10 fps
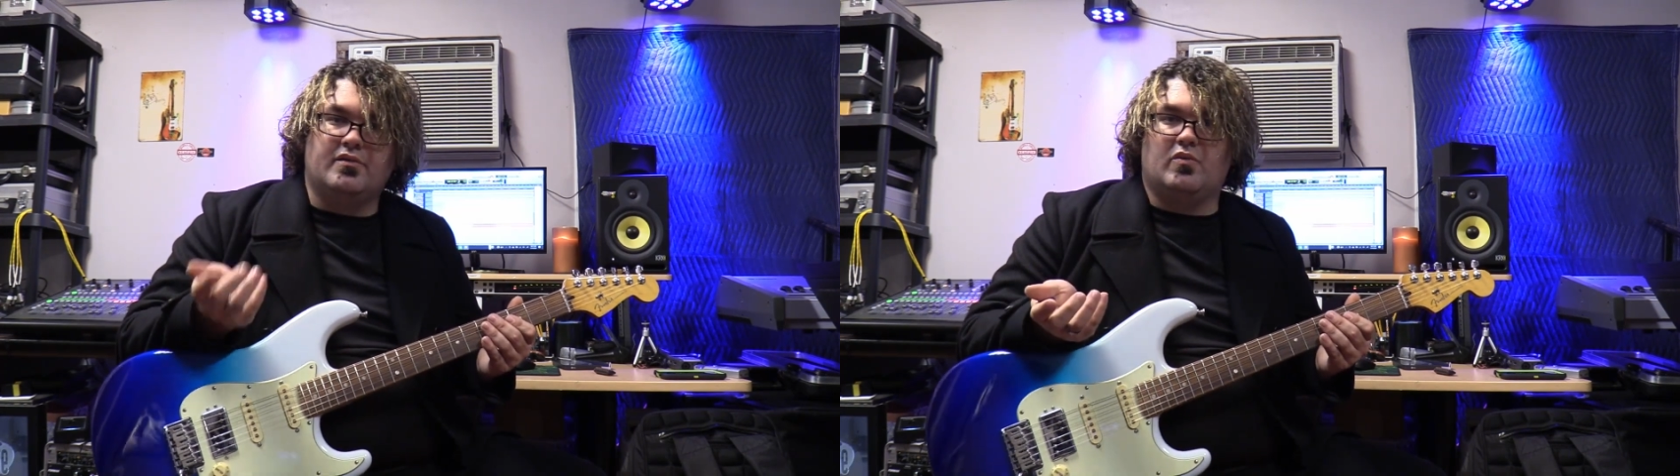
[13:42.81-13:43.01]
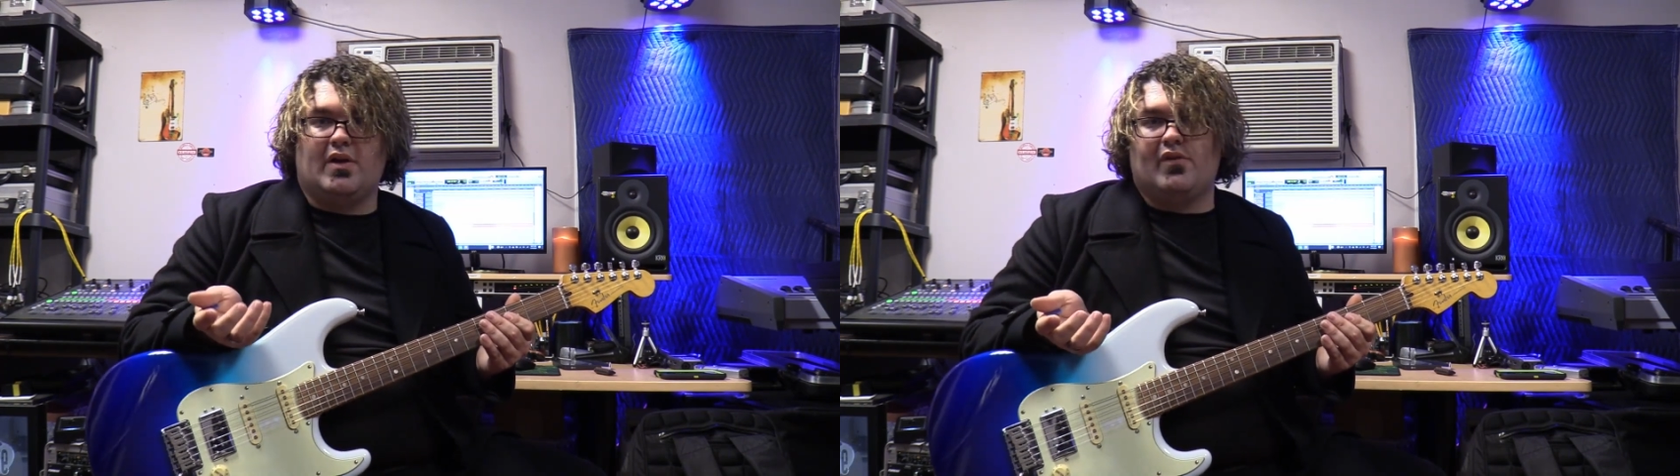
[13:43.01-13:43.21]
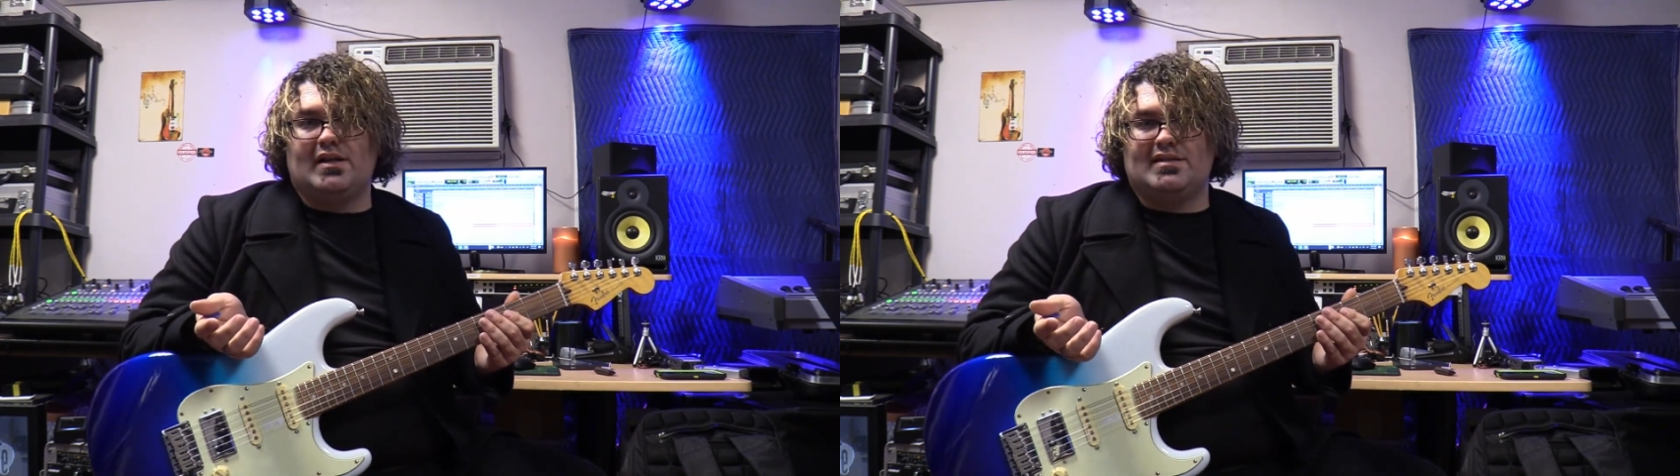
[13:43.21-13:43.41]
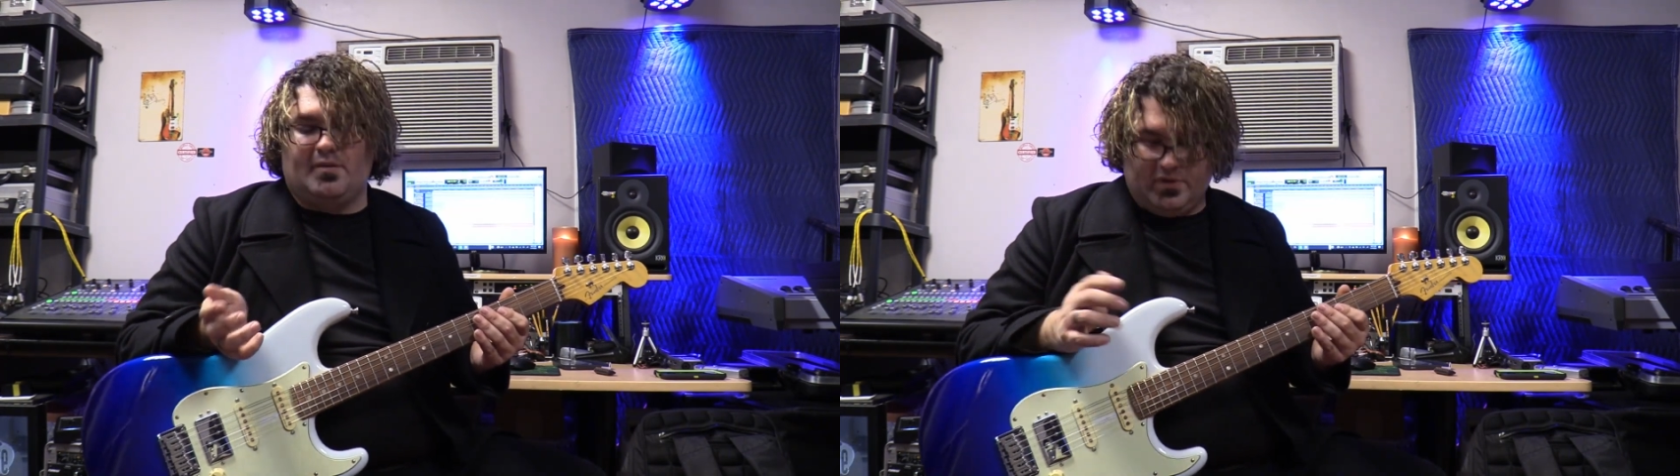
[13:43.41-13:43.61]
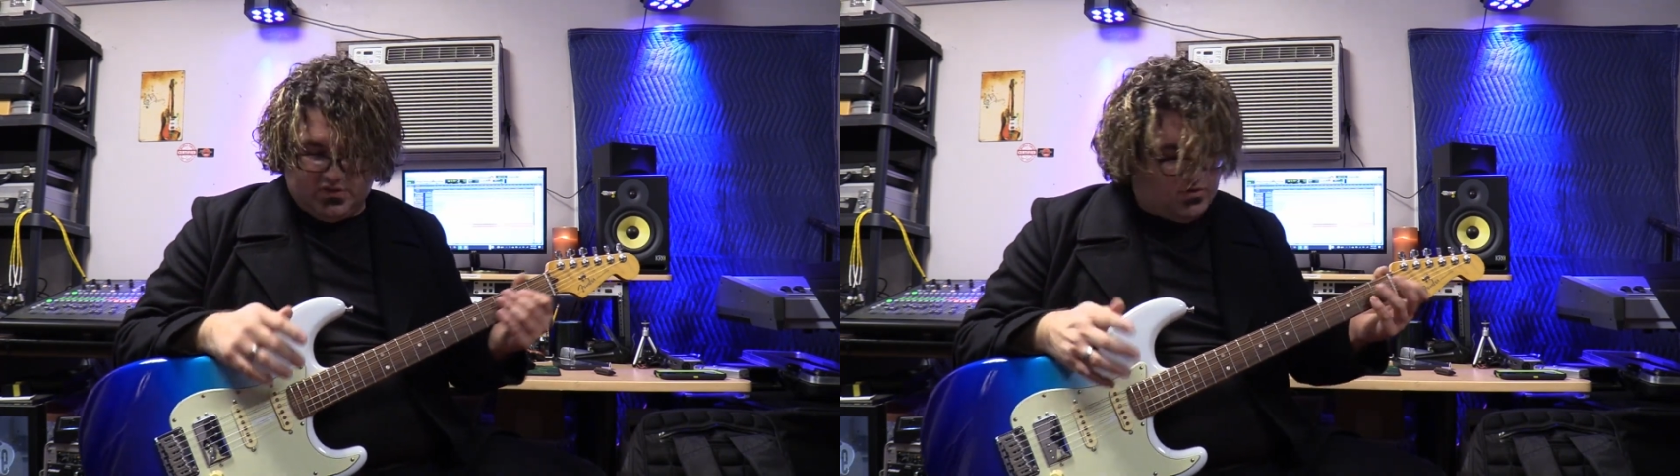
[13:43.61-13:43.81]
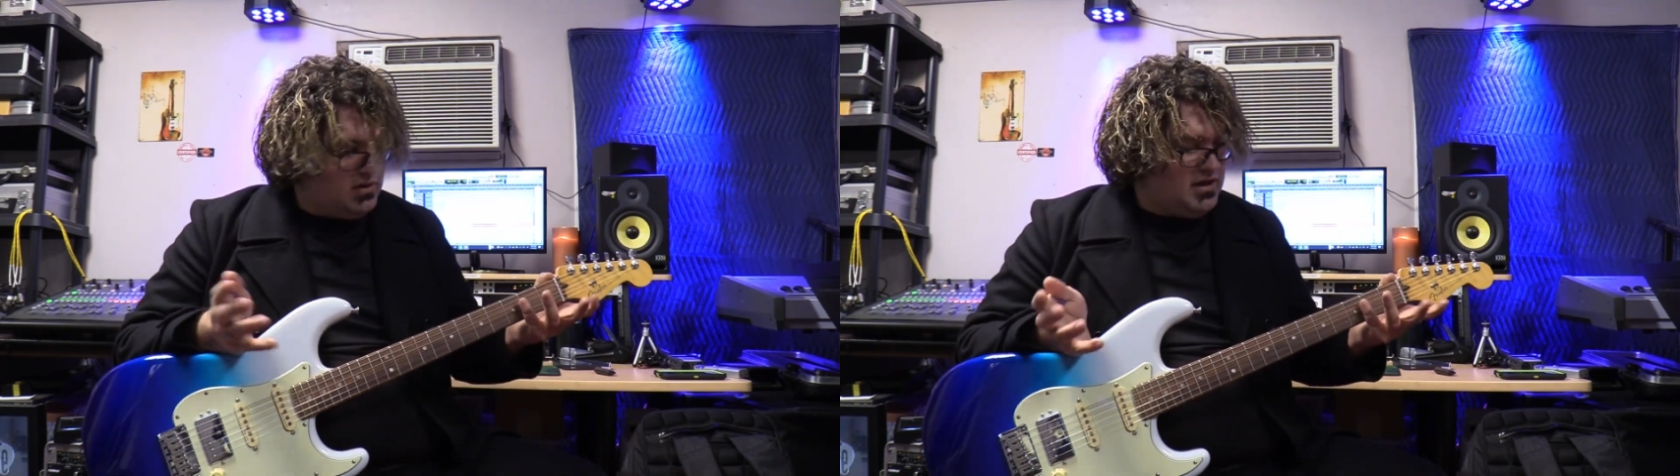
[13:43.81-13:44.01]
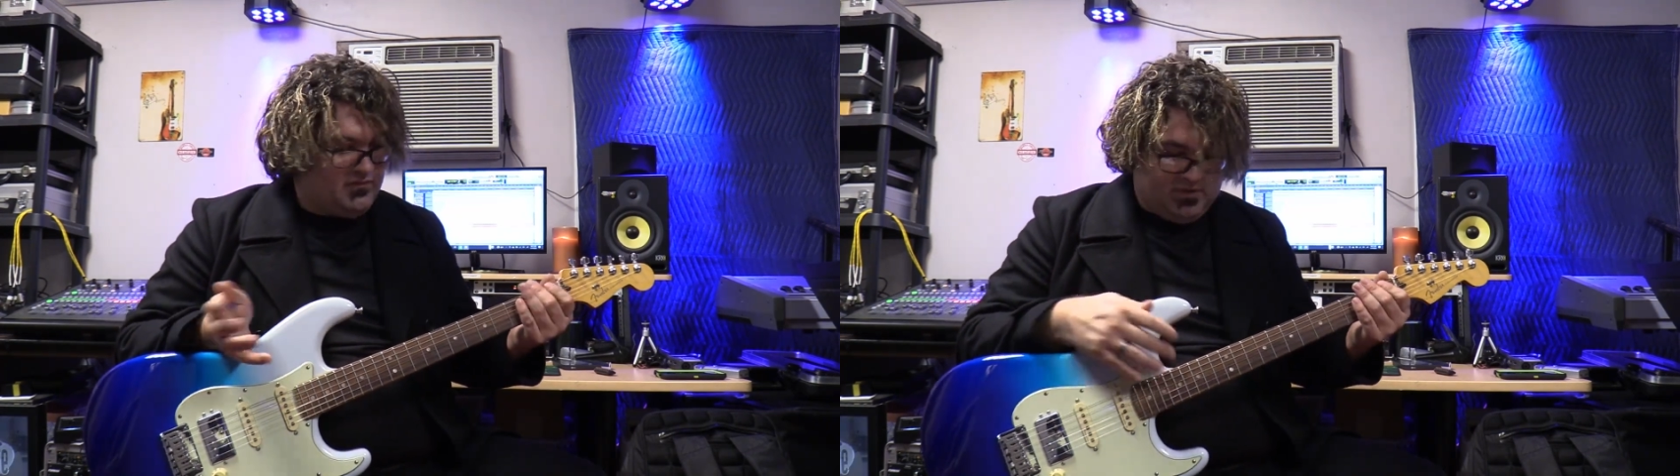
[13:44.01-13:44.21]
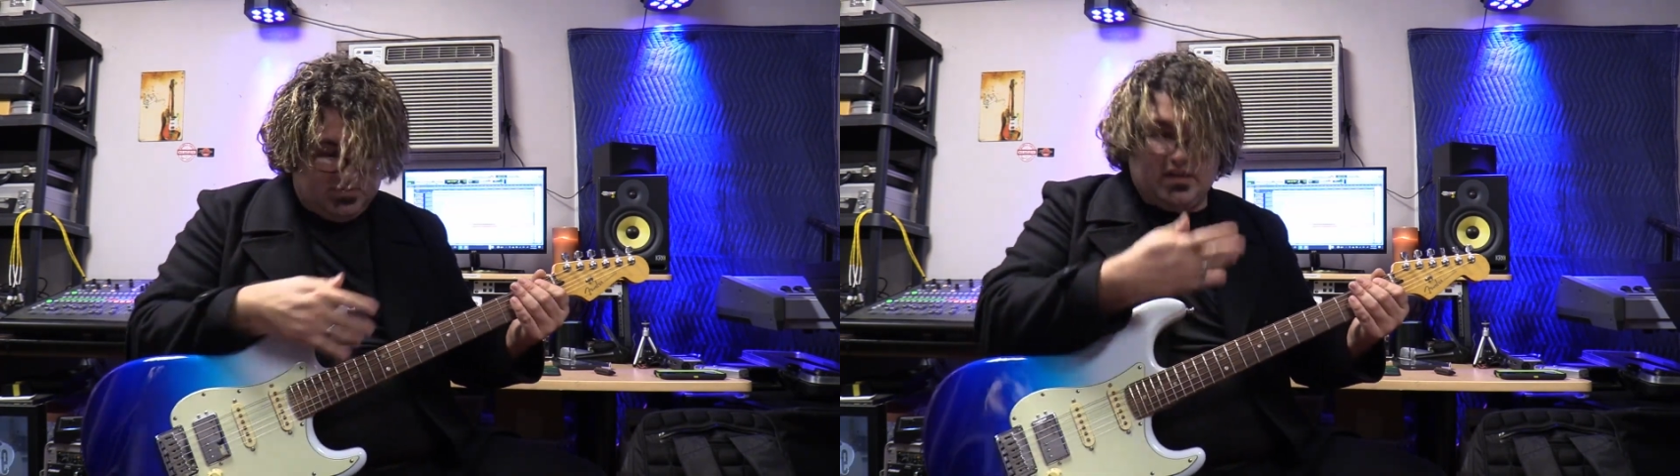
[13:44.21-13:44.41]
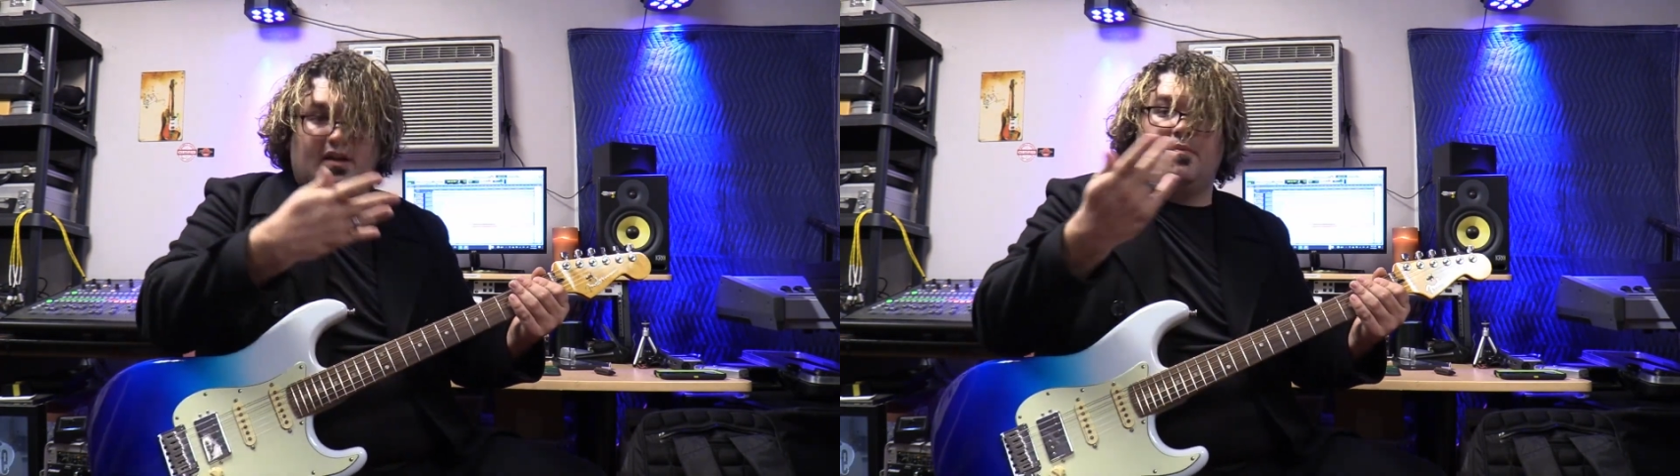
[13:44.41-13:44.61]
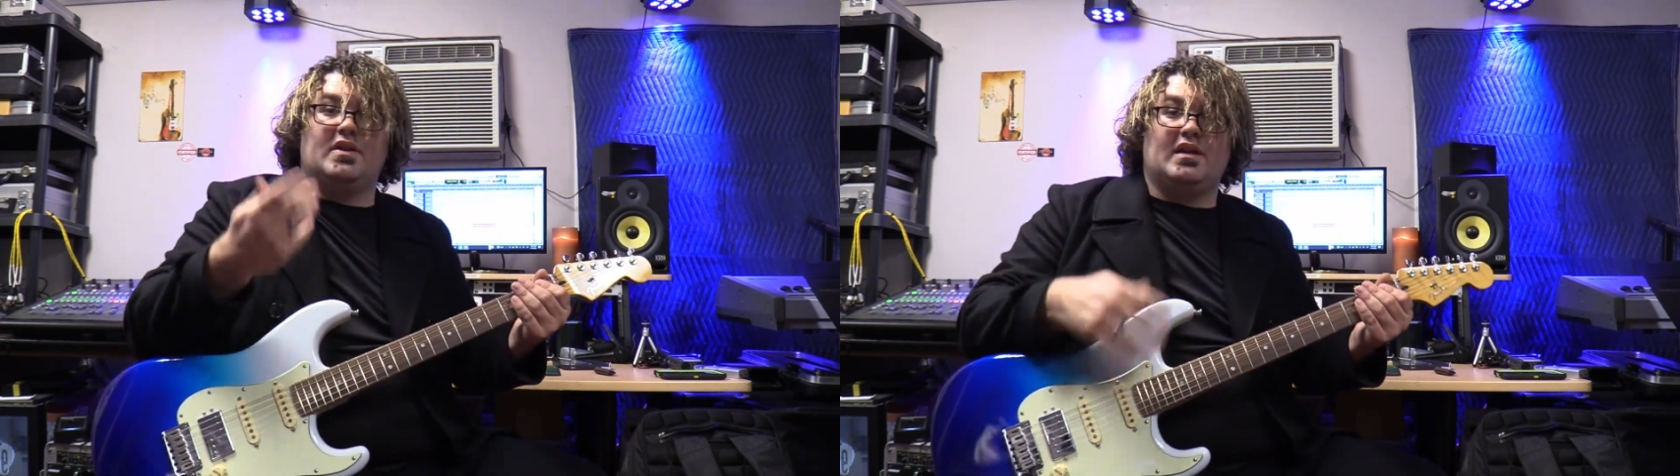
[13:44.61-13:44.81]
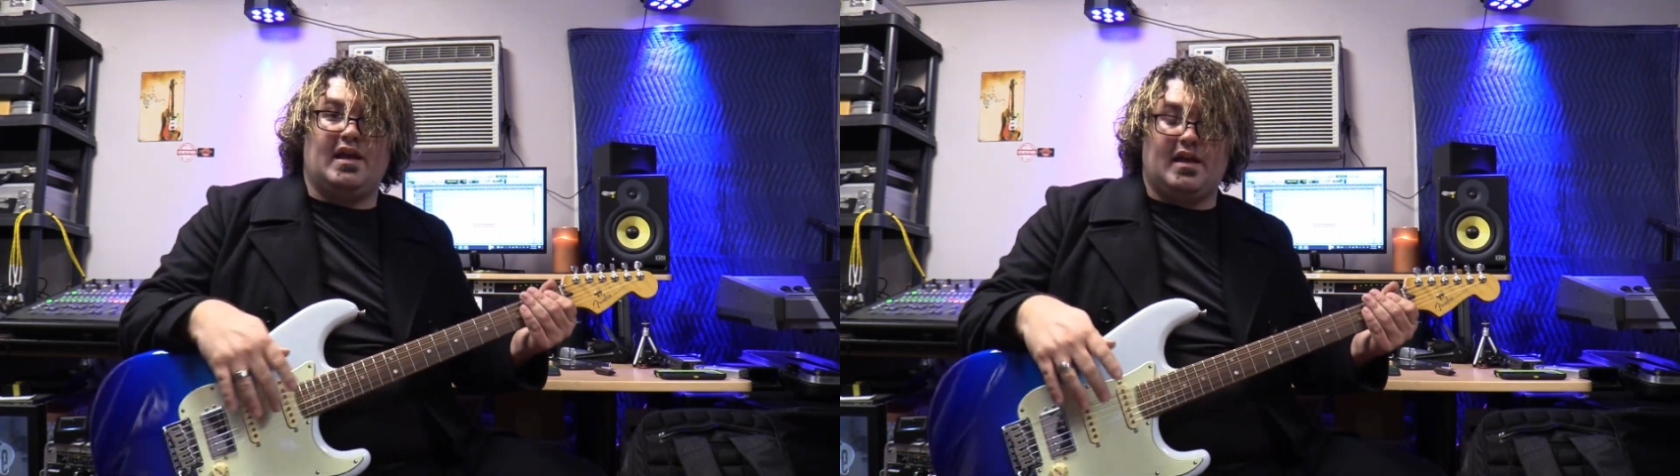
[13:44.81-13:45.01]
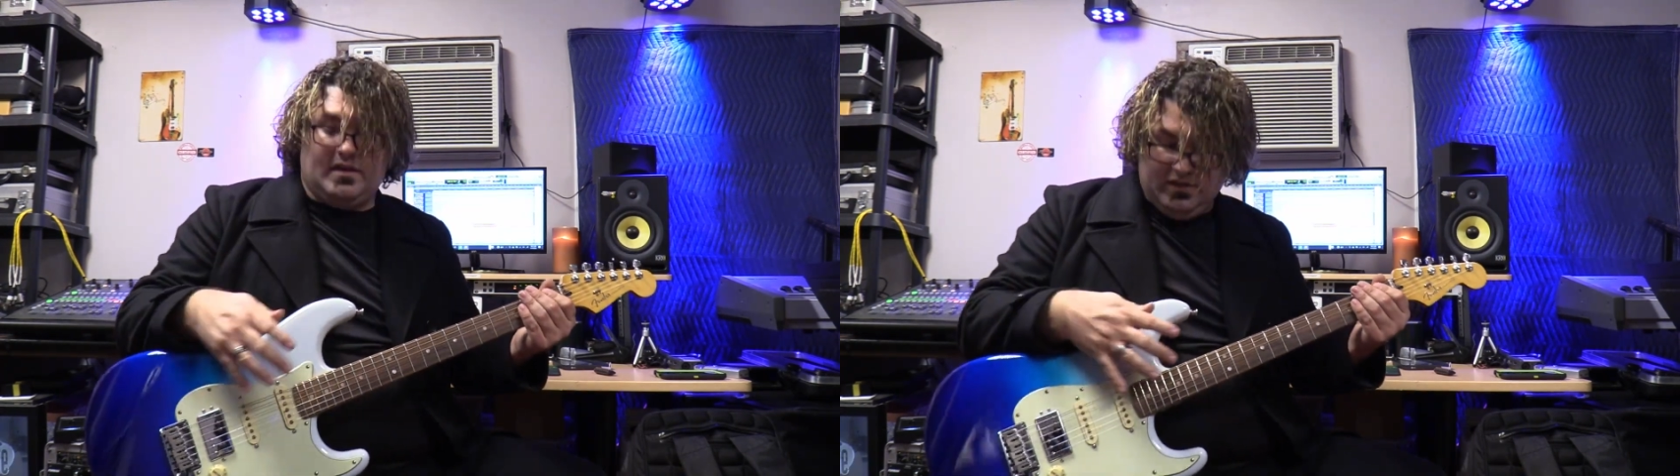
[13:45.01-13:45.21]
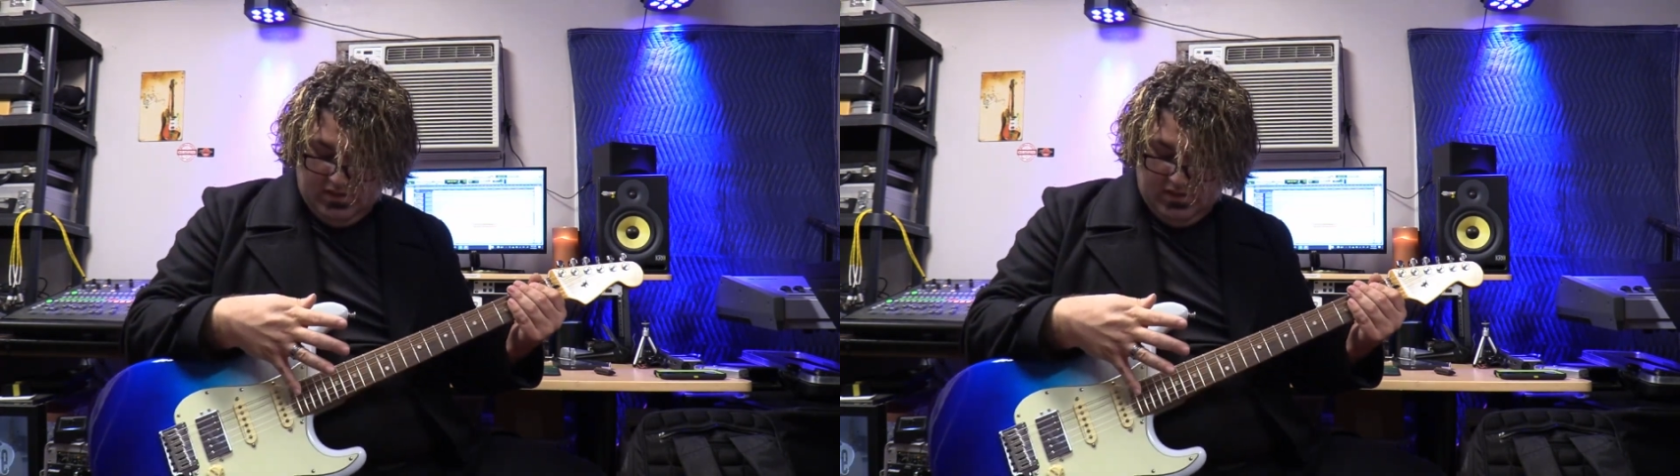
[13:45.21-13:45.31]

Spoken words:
Whenever I set up a guitar, like if I'm setting up the neck,